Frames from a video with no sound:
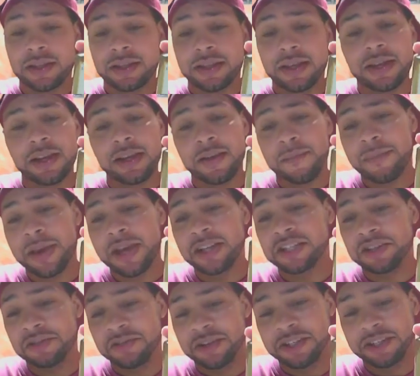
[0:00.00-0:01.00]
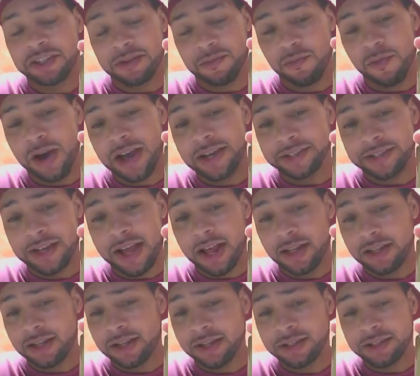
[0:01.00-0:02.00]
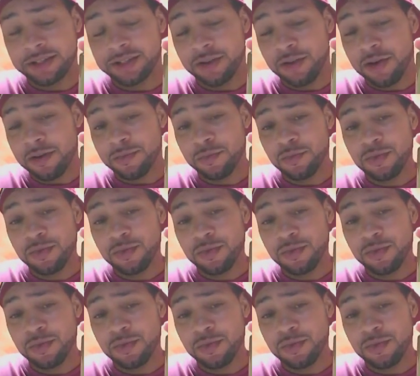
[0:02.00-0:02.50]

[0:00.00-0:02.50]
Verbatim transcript: Then in the base, you get some white chocolate and soft